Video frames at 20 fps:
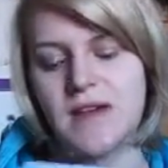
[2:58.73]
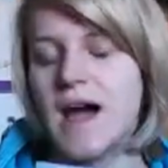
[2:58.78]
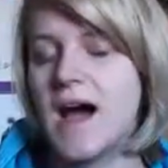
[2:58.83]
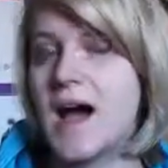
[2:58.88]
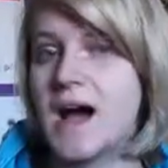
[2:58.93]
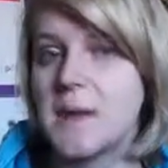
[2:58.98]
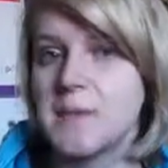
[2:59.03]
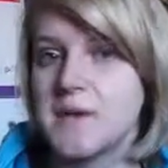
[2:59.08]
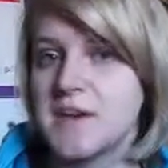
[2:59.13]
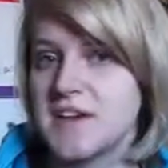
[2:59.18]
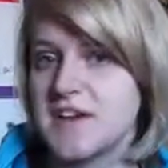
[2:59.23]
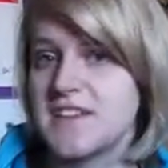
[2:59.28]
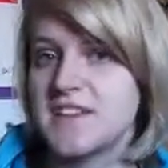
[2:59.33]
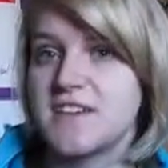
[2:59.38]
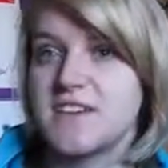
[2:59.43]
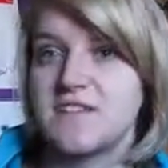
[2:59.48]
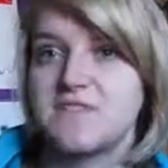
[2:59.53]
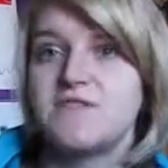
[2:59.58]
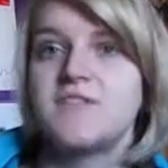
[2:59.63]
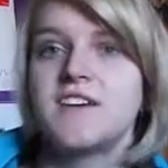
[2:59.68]
Abby, I think
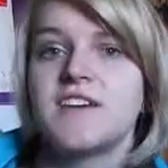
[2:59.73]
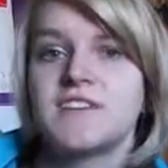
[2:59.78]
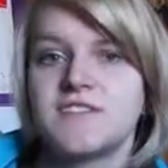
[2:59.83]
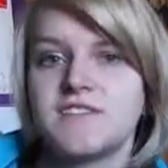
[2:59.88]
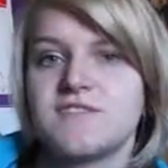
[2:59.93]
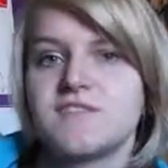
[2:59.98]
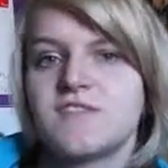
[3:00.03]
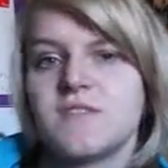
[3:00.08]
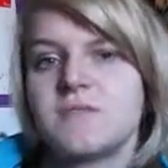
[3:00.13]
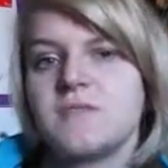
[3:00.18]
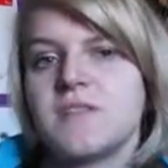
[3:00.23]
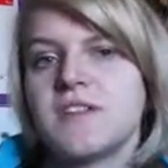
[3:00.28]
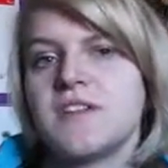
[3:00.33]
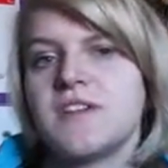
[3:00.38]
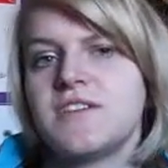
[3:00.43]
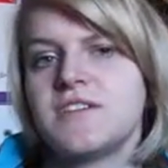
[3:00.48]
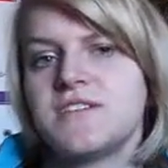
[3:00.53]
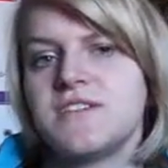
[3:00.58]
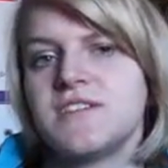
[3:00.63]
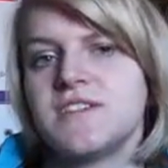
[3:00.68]
you'd find this film
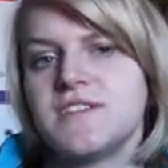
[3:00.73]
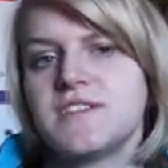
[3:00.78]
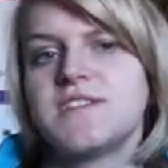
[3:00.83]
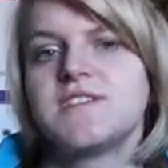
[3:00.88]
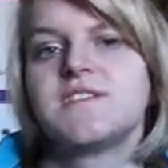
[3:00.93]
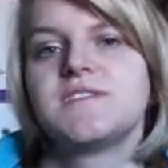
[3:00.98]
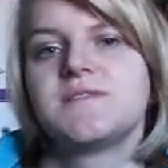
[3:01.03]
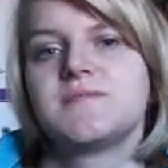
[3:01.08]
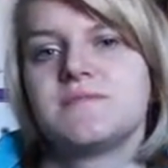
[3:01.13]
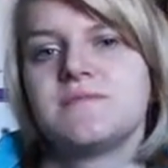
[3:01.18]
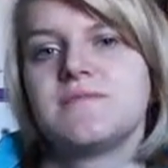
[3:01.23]
hilarious.